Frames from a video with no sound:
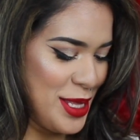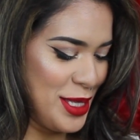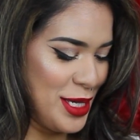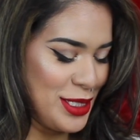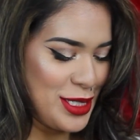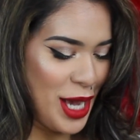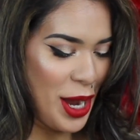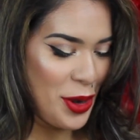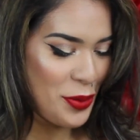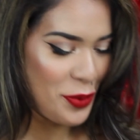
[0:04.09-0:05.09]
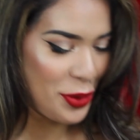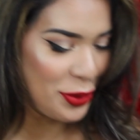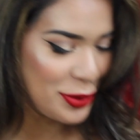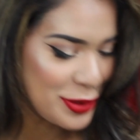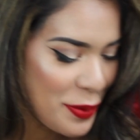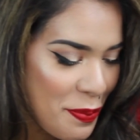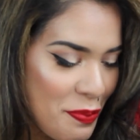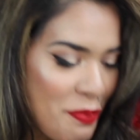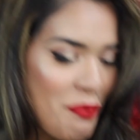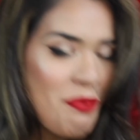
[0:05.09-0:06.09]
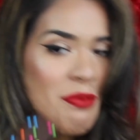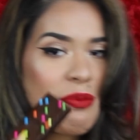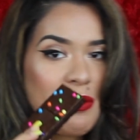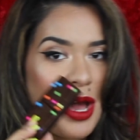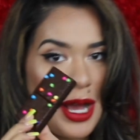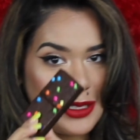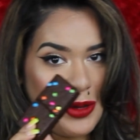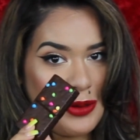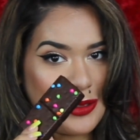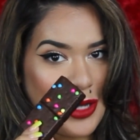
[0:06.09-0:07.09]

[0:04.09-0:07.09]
in the entire world. I told